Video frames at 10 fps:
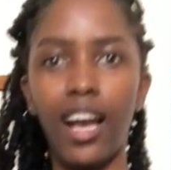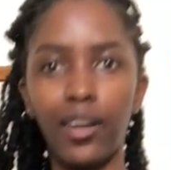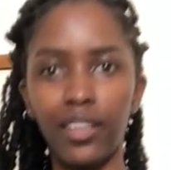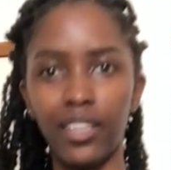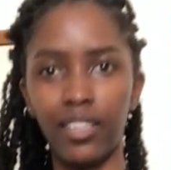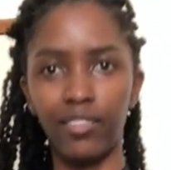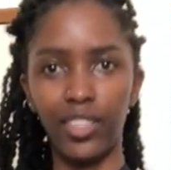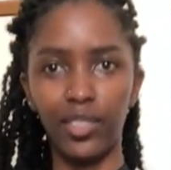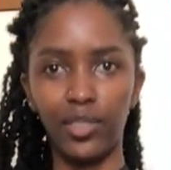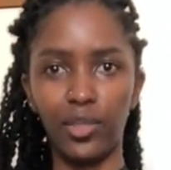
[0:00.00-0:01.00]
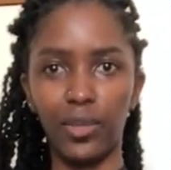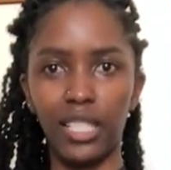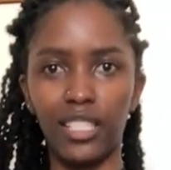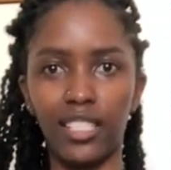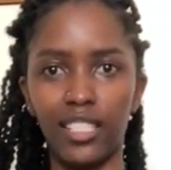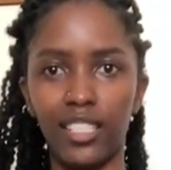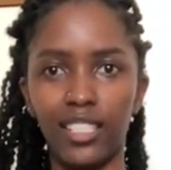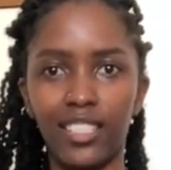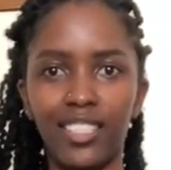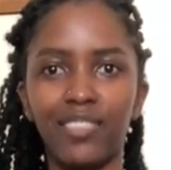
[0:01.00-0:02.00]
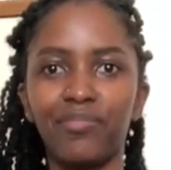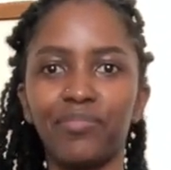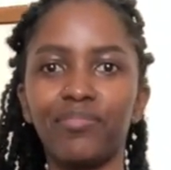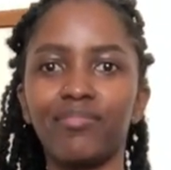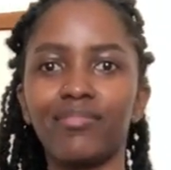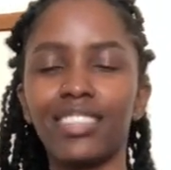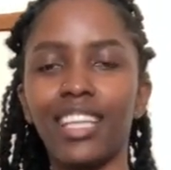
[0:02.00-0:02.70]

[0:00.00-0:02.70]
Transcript: I wouldn't advise you to want such things.